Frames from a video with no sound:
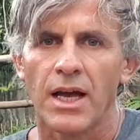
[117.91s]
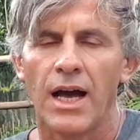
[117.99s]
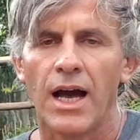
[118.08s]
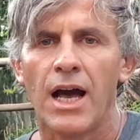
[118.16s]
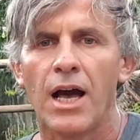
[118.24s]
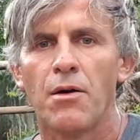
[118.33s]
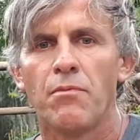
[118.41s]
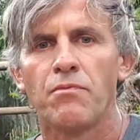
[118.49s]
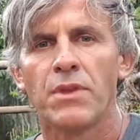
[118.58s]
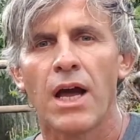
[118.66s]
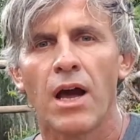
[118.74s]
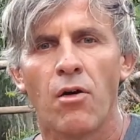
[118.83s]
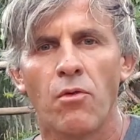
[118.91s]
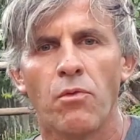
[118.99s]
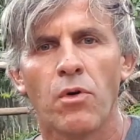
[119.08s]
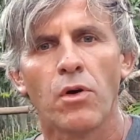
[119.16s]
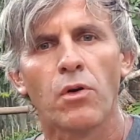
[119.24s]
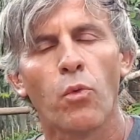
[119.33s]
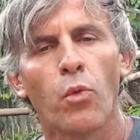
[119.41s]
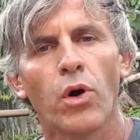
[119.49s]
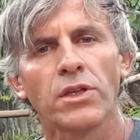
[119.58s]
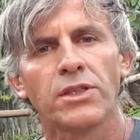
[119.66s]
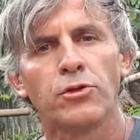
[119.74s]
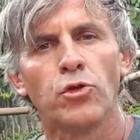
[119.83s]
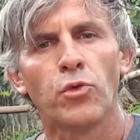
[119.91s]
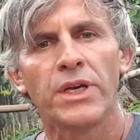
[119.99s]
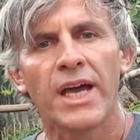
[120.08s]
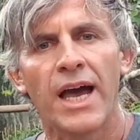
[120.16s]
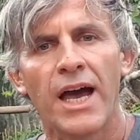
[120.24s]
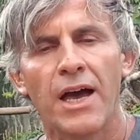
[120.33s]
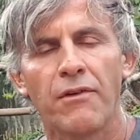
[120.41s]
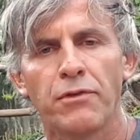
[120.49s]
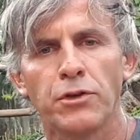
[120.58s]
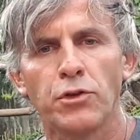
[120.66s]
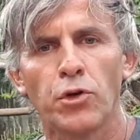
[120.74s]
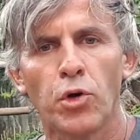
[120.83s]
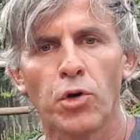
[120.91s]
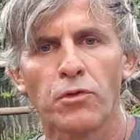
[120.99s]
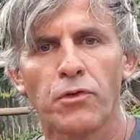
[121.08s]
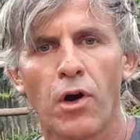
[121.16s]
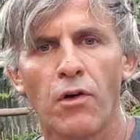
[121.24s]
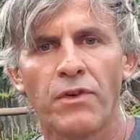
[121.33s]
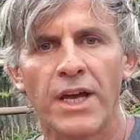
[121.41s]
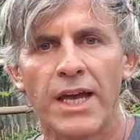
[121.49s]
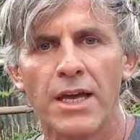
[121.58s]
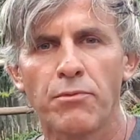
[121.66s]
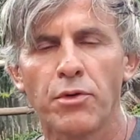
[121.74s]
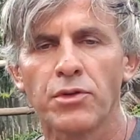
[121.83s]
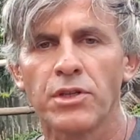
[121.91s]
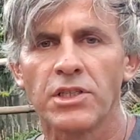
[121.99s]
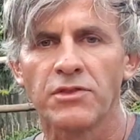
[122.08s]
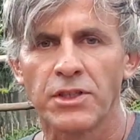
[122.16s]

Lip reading: Now, what do we have north of the airport is the